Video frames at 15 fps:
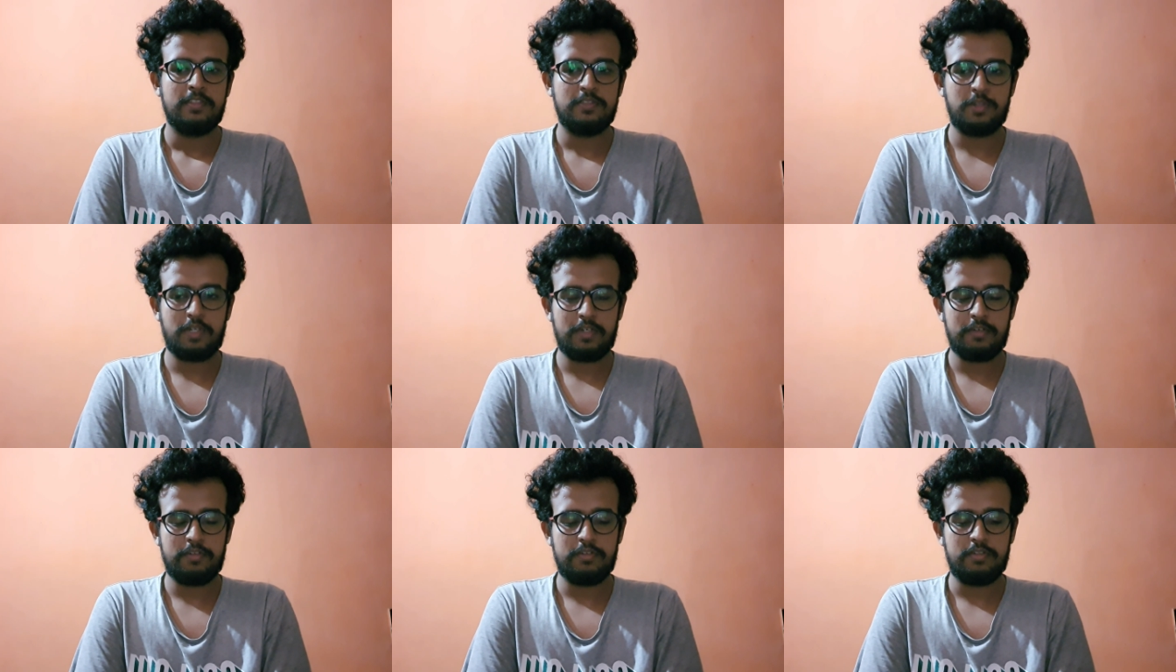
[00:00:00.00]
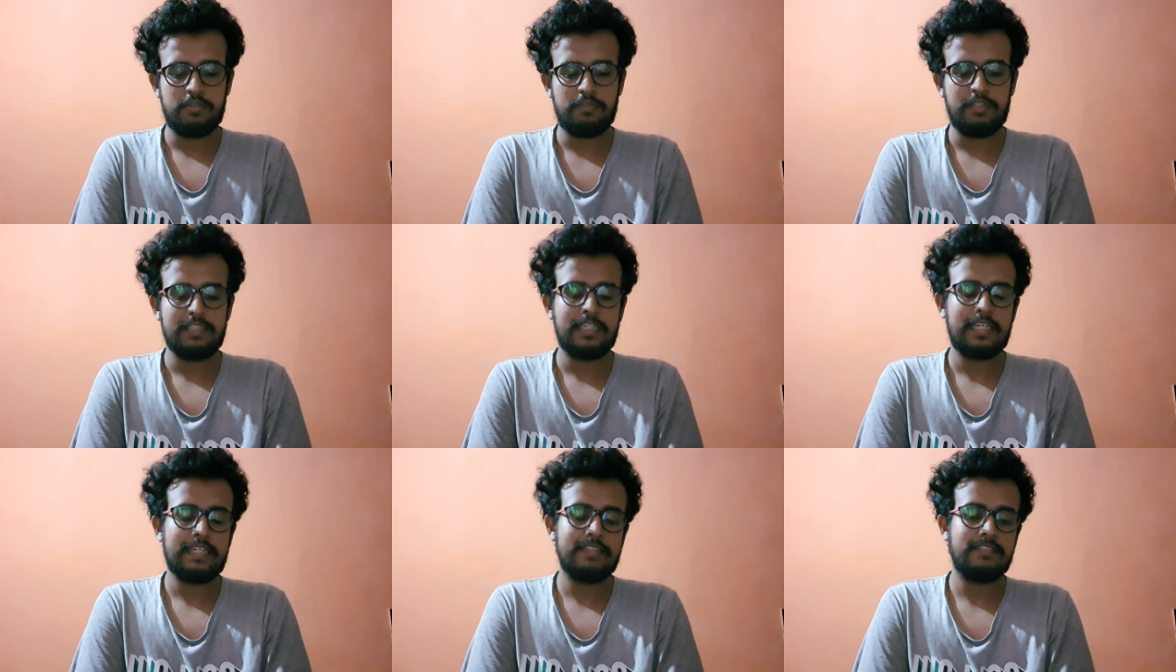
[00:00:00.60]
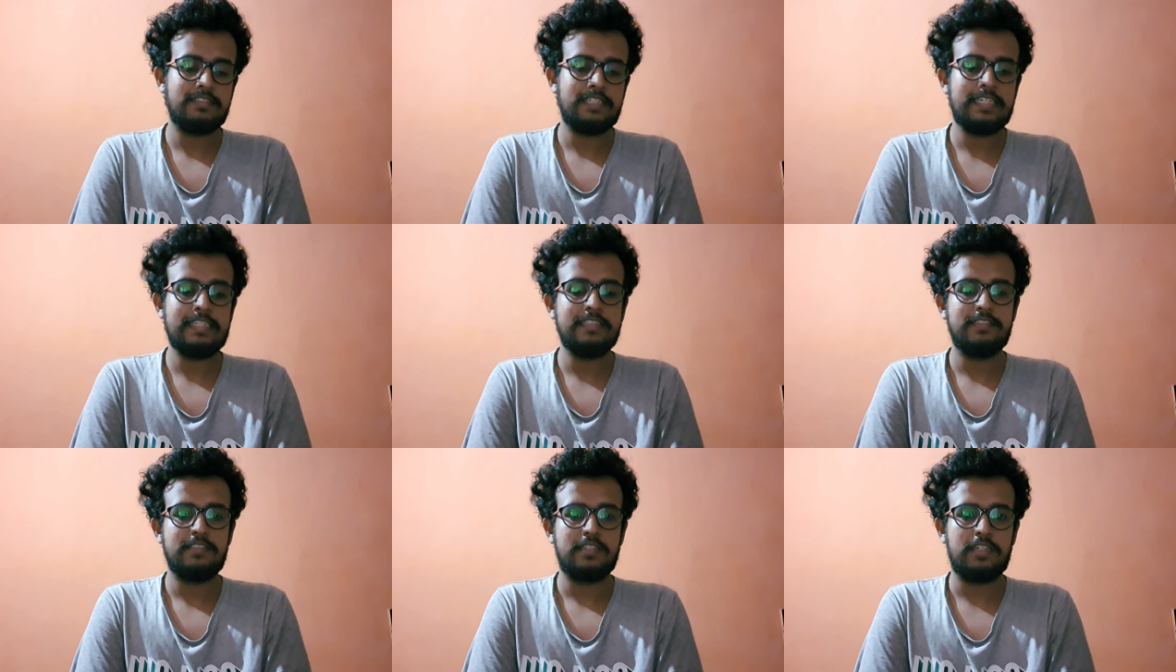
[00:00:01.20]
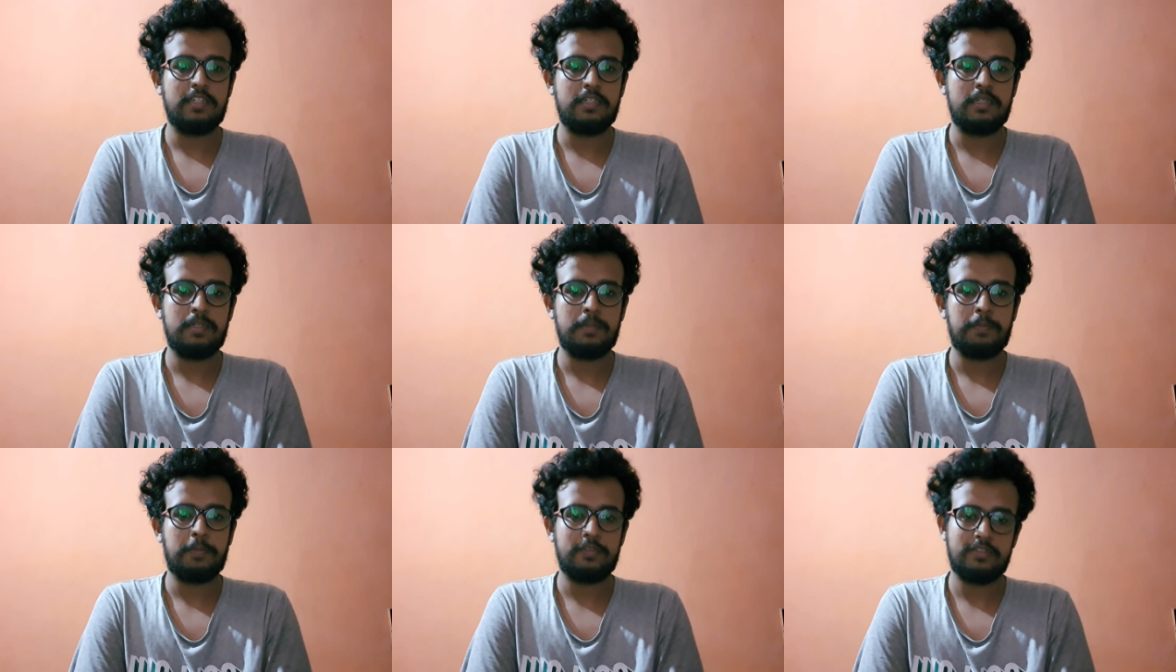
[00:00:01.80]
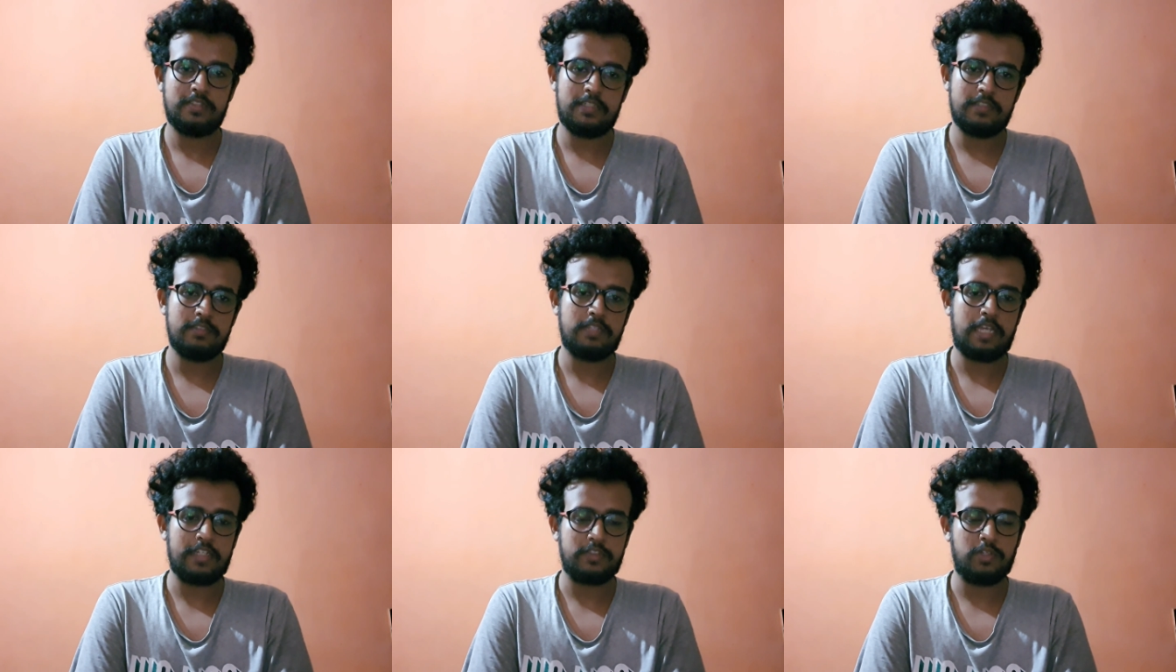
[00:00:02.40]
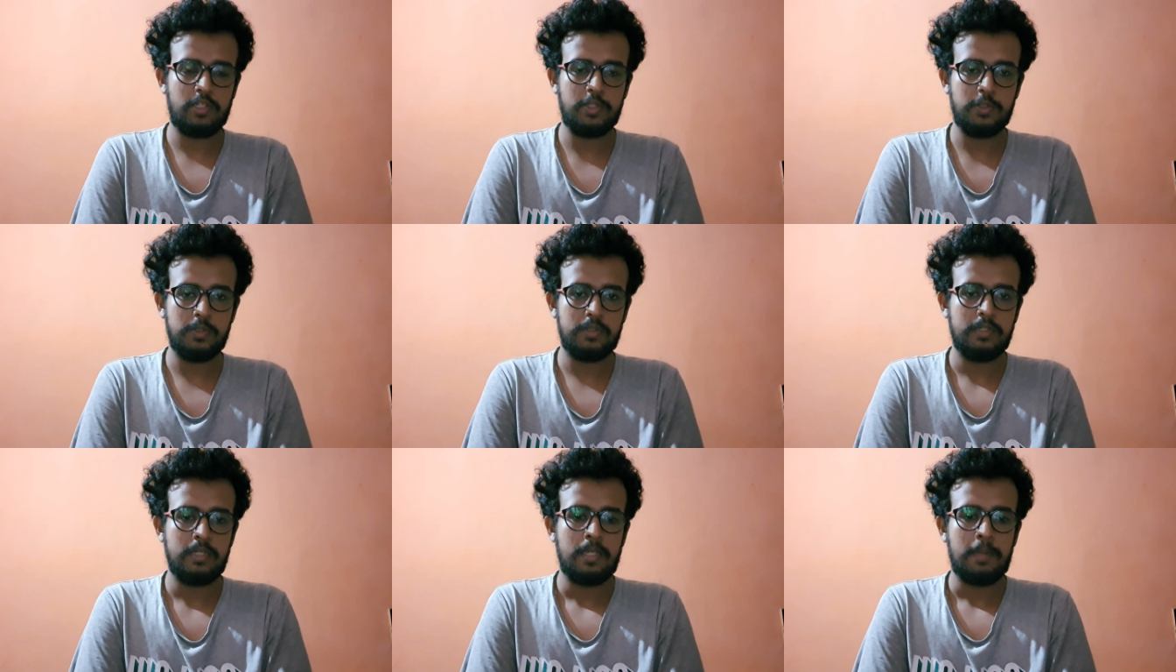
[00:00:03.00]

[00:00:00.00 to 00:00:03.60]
So one thing I can say is processor is actually good,